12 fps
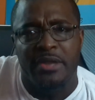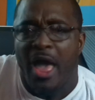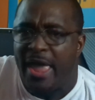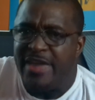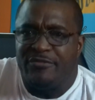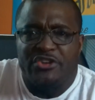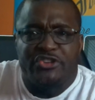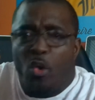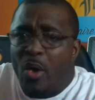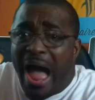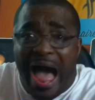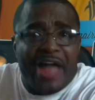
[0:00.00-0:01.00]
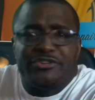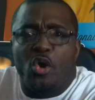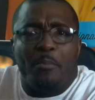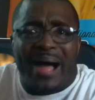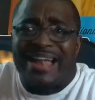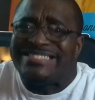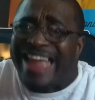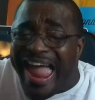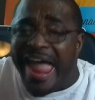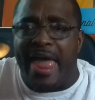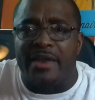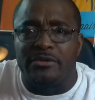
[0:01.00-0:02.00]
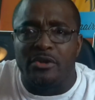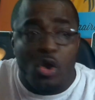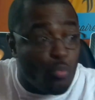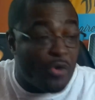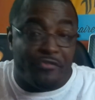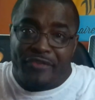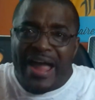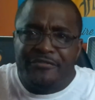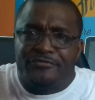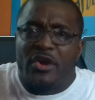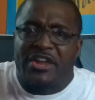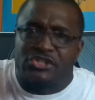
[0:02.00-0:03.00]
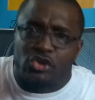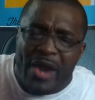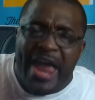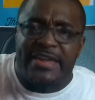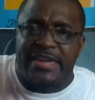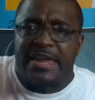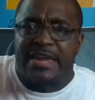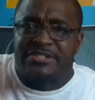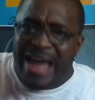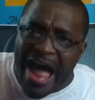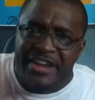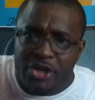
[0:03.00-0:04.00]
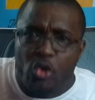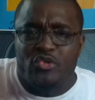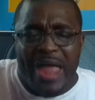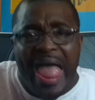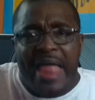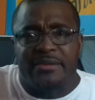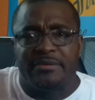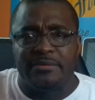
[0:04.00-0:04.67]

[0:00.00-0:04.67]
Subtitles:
Even though I know my dad will fight for his grandkids, I know that.